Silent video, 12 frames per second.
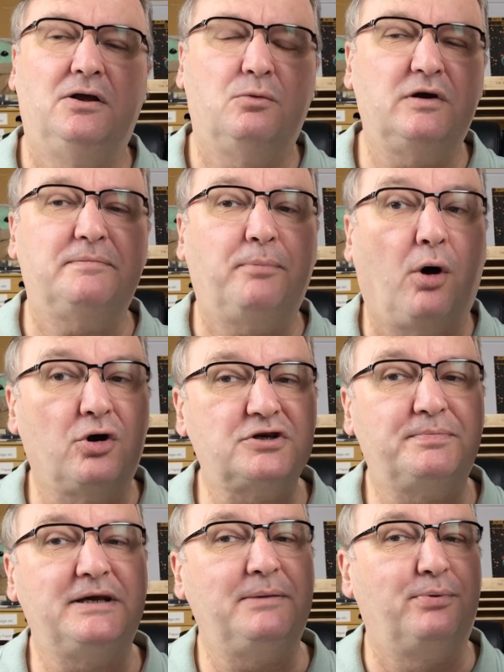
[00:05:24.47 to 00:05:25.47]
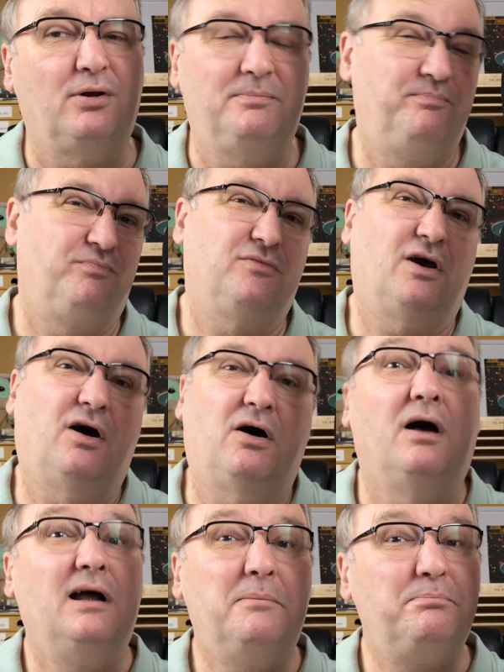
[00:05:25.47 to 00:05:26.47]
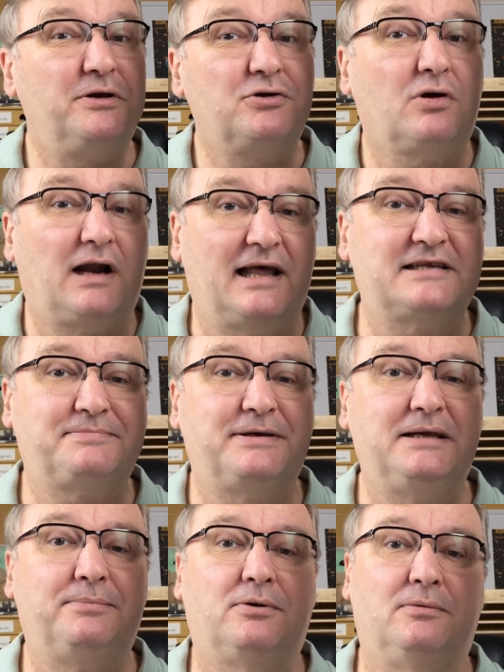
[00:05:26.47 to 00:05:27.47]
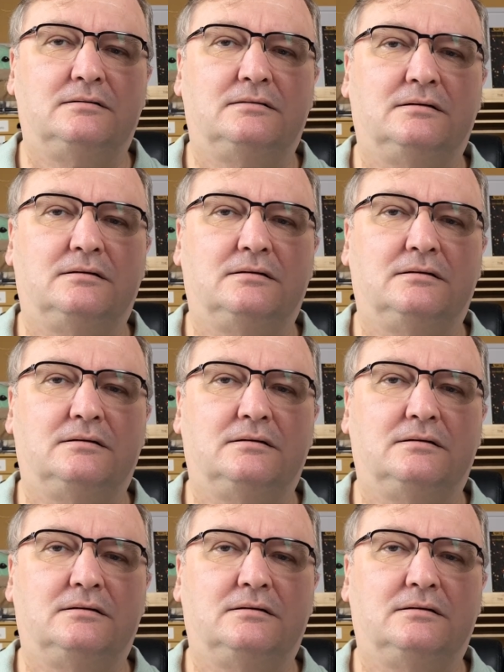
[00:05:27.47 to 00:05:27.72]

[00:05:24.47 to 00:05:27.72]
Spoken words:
with posh people or middle-class people.